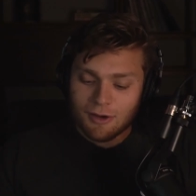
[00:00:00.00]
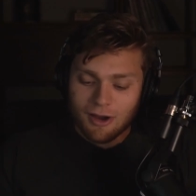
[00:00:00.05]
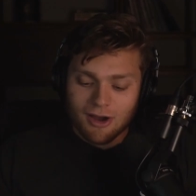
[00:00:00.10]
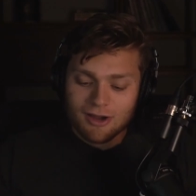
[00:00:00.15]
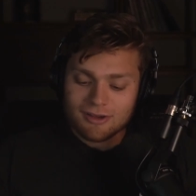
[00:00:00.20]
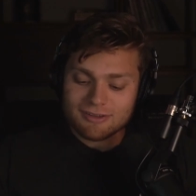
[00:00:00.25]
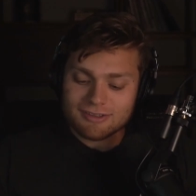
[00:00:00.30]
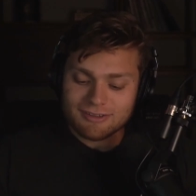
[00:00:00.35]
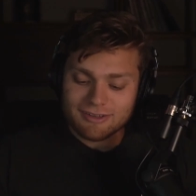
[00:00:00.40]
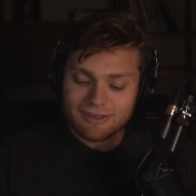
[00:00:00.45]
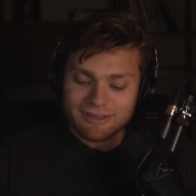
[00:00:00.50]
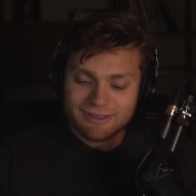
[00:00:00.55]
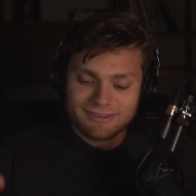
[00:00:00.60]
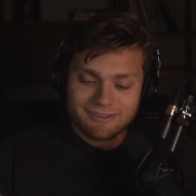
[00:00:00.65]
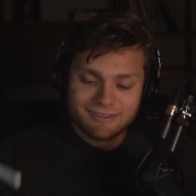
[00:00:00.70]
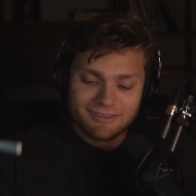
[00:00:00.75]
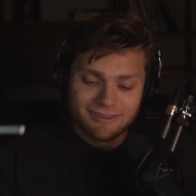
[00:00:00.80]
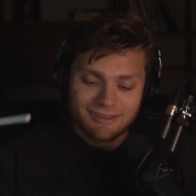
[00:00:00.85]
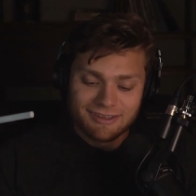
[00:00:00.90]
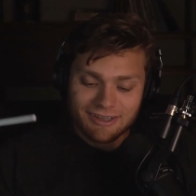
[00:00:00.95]

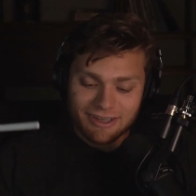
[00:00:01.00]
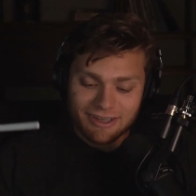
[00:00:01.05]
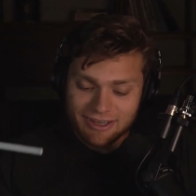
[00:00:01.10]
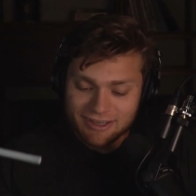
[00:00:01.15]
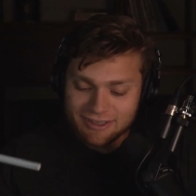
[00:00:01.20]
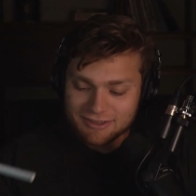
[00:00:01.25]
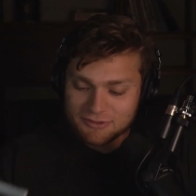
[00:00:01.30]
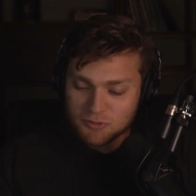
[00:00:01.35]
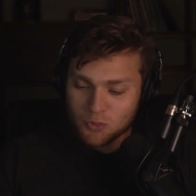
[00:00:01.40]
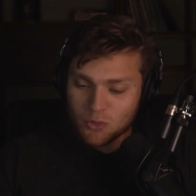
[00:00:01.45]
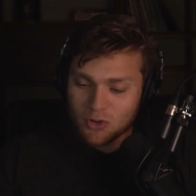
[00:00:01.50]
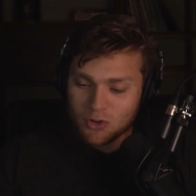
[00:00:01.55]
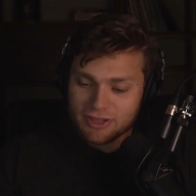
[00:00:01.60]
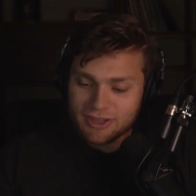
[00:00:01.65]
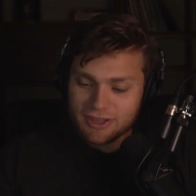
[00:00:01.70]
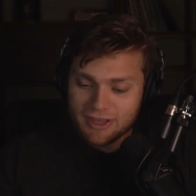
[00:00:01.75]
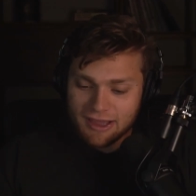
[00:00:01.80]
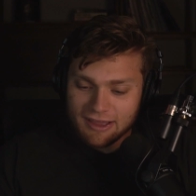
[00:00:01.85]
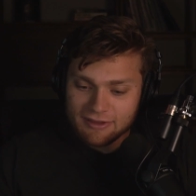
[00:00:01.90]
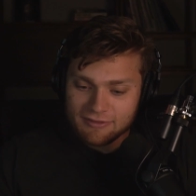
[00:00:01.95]
oxalates is
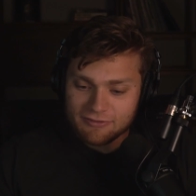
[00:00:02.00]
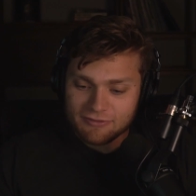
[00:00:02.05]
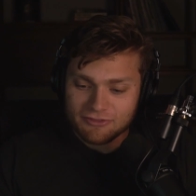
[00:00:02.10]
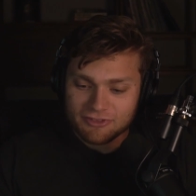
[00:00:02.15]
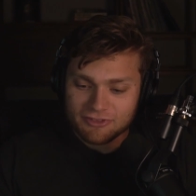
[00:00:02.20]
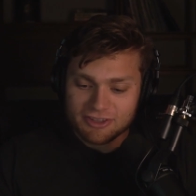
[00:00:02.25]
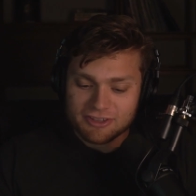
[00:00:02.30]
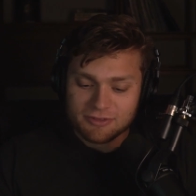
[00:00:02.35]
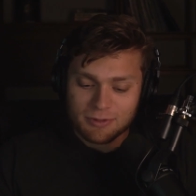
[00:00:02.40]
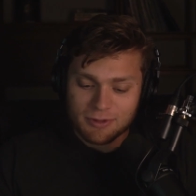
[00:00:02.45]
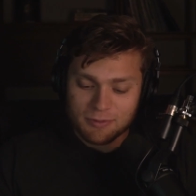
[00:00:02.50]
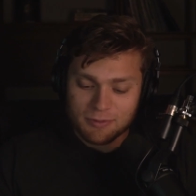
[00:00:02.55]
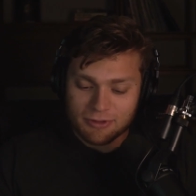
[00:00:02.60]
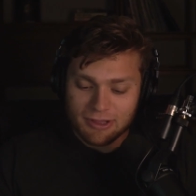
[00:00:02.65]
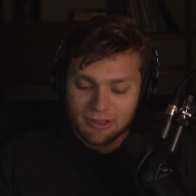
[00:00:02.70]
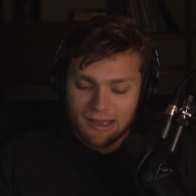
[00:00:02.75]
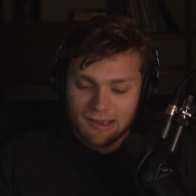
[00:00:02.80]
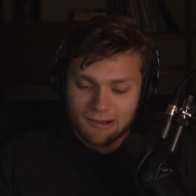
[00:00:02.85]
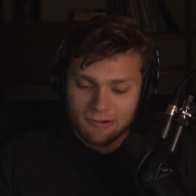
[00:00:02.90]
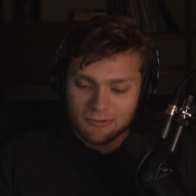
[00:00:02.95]
one that freaks people
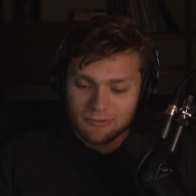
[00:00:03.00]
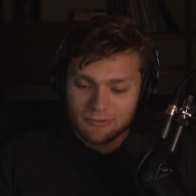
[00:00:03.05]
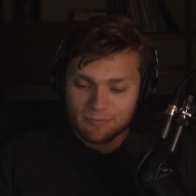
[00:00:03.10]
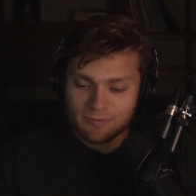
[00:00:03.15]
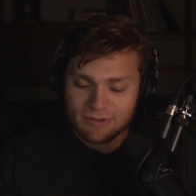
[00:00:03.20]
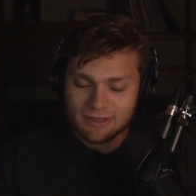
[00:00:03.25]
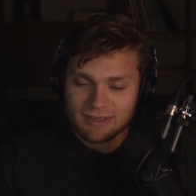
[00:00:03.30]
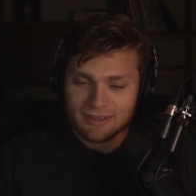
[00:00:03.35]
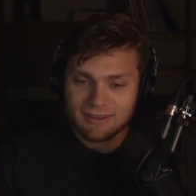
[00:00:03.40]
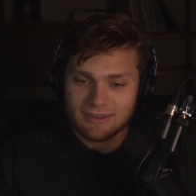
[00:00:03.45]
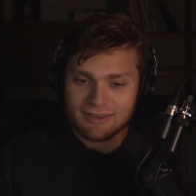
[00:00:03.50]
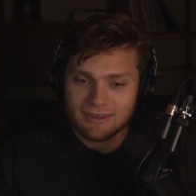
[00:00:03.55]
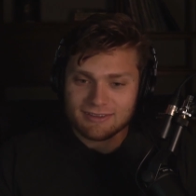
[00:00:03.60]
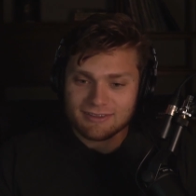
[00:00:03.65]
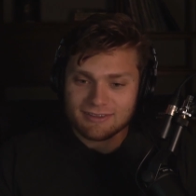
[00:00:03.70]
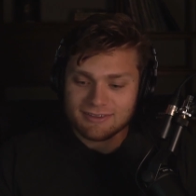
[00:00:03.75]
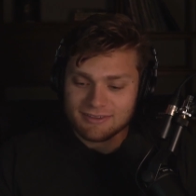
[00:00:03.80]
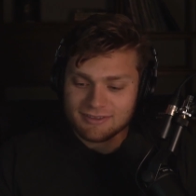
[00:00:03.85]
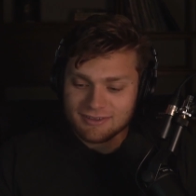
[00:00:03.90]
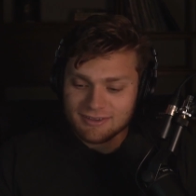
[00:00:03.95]
out
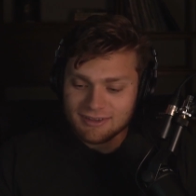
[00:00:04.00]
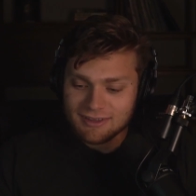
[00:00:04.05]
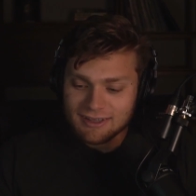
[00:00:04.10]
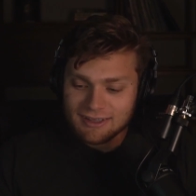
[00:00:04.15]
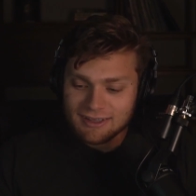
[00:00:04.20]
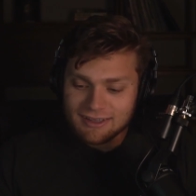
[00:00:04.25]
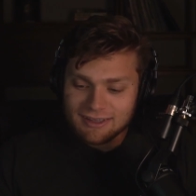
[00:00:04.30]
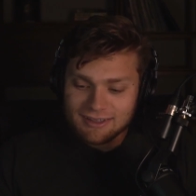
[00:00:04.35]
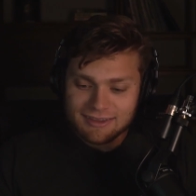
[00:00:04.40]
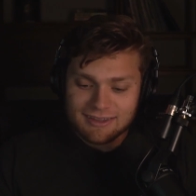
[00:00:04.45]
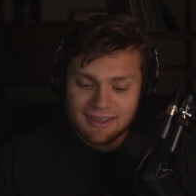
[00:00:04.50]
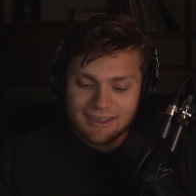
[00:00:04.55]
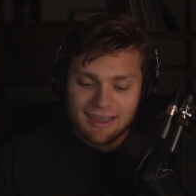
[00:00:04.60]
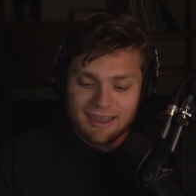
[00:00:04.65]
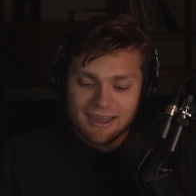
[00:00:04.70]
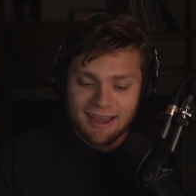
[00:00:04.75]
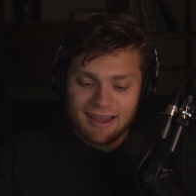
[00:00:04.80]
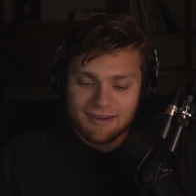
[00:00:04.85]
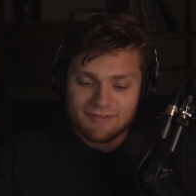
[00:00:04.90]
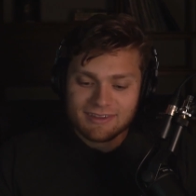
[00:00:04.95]
because they
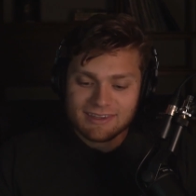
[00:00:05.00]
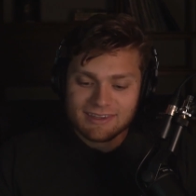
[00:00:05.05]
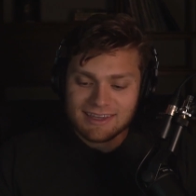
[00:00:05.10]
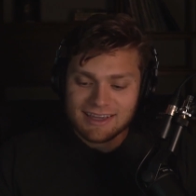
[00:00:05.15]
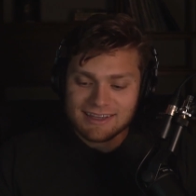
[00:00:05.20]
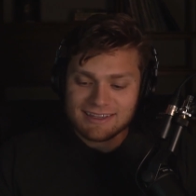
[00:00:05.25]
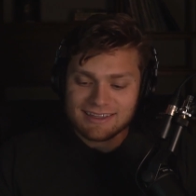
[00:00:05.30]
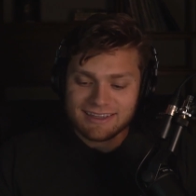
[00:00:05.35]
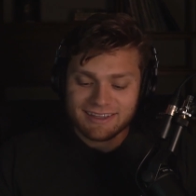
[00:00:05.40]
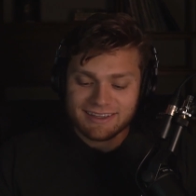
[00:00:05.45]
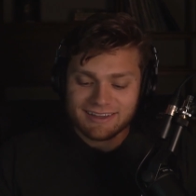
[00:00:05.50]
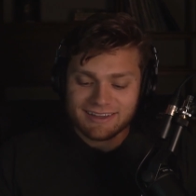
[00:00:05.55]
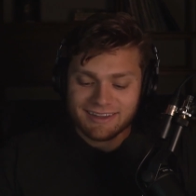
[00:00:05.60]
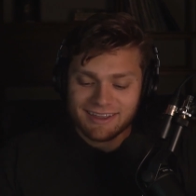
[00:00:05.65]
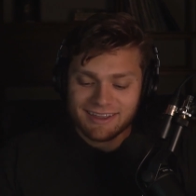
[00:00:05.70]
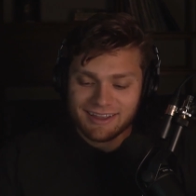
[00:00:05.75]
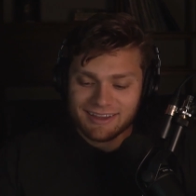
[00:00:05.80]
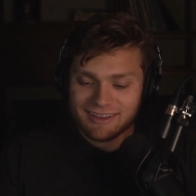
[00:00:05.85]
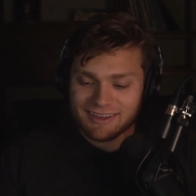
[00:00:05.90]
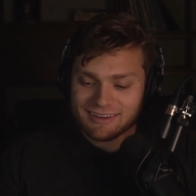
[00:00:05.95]
have this idea
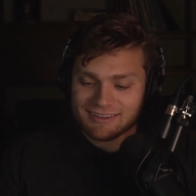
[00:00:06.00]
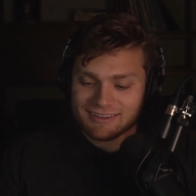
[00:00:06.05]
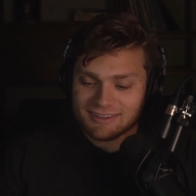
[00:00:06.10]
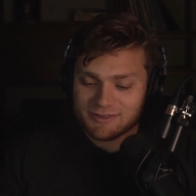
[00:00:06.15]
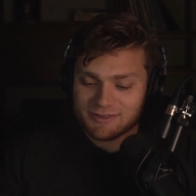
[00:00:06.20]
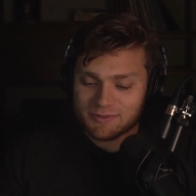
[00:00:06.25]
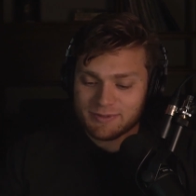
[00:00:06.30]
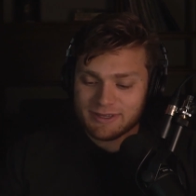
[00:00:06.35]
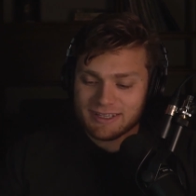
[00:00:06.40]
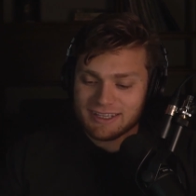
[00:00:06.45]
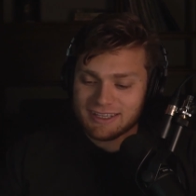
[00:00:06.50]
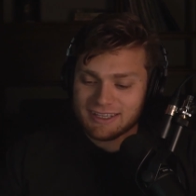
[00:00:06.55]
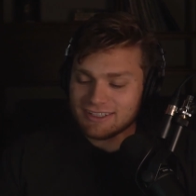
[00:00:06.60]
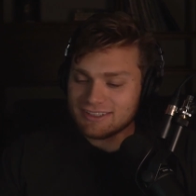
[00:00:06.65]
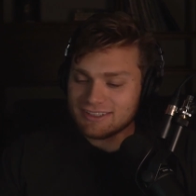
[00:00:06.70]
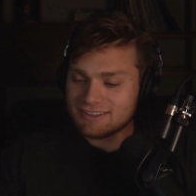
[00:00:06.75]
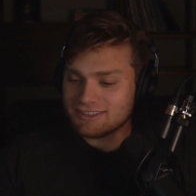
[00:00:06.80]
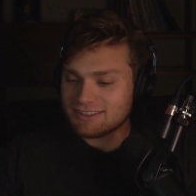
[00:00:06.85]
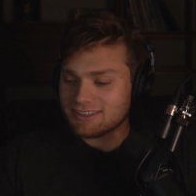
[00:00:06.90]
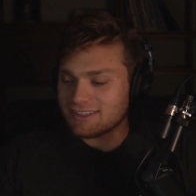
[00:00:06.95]
that like
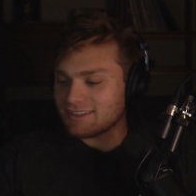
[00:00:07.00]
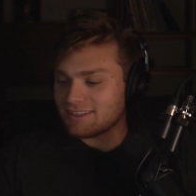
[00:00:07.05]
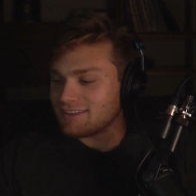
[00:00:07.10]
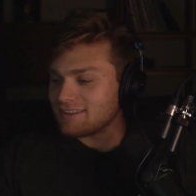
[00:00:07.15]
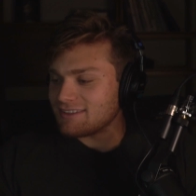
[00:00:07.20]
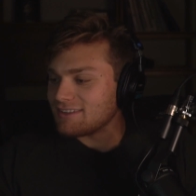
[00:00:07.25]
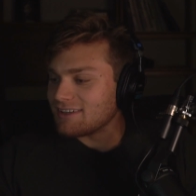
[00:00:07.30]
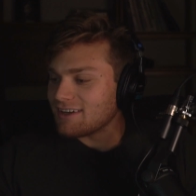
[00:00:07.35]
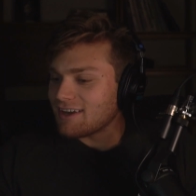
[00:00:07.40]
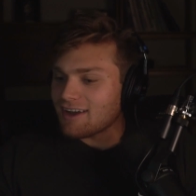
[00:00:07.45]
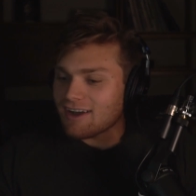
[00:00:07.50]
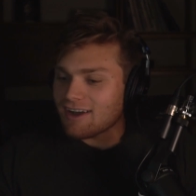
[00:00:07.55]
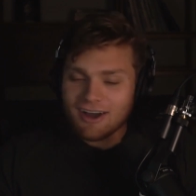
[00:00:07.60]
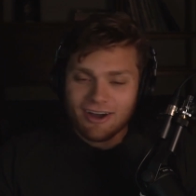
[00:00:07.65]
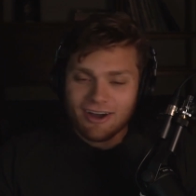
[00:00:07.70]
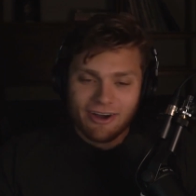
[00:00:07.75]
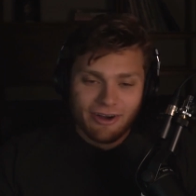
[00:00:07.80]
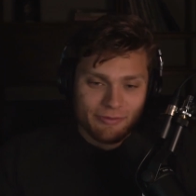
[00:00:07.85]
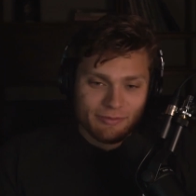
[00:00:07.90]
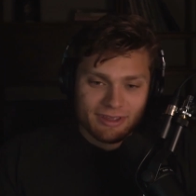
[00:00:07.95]
spinach and
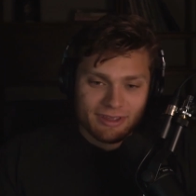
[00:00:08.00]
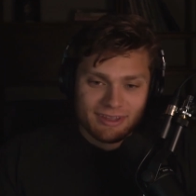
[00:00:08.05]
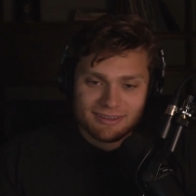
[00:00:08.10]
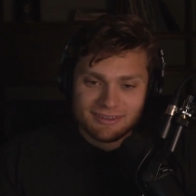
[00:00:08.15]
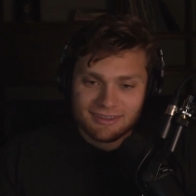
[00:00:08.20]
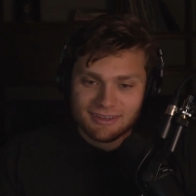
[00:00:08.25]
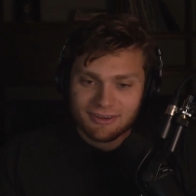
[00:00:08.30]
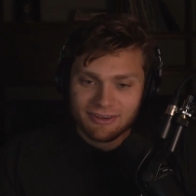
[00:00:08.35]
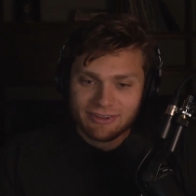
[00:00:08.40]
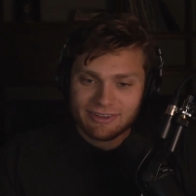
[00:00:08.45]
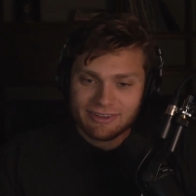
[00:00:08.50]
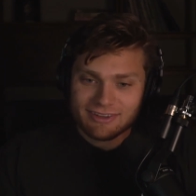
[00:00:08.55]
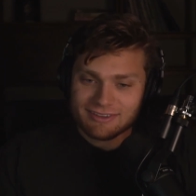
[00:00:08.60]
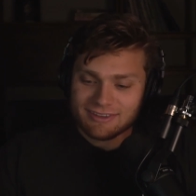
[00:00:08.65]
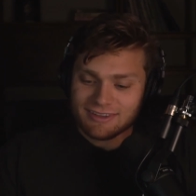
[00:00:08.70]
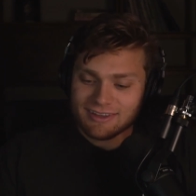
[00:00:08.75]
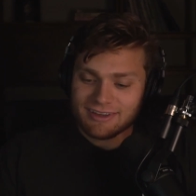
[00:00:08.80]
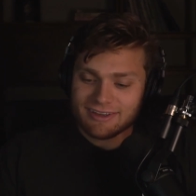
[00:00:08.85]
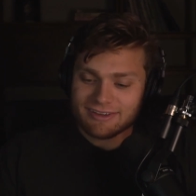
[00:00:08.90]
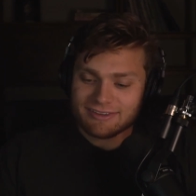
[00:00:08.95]
almonds and all these
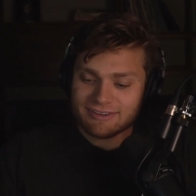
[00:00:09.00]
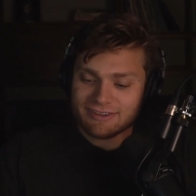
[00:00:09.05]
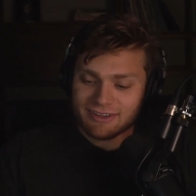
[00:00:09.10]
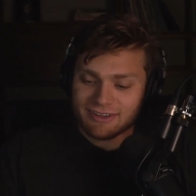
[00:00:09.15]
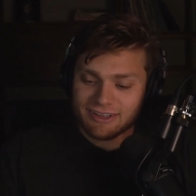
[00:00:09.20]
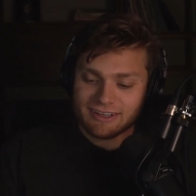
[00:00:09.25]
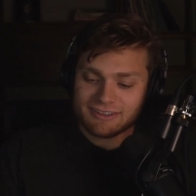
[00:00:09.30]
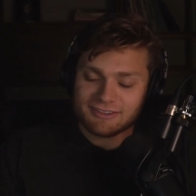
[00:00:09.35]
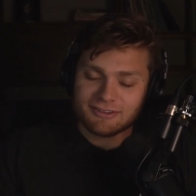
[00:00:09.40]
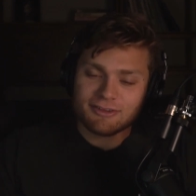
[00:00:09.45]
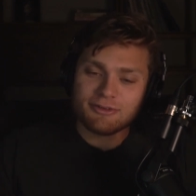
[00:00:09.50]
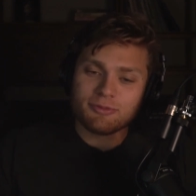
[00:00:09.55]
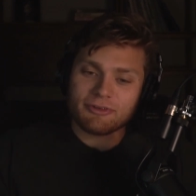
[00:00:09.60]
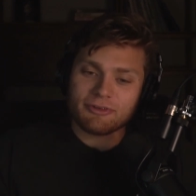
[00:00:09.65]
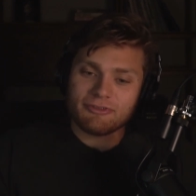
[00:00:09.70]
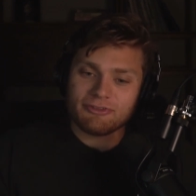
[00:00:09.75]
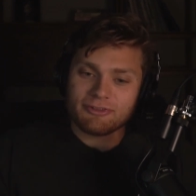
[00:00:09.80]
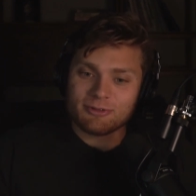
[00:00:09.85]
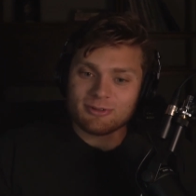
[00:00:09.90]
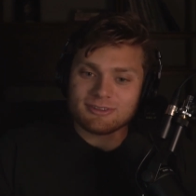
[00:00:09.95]
things are like
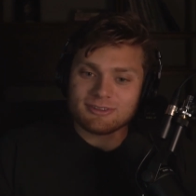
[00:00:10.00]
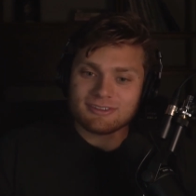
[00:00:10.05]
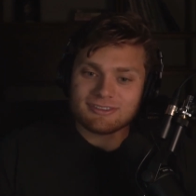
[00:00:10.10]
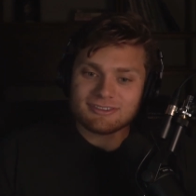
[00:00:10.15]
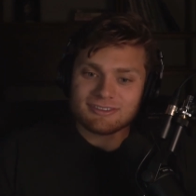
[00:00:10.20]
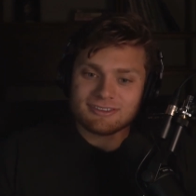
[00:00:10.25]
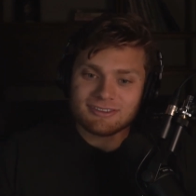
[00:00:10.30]
superfoods,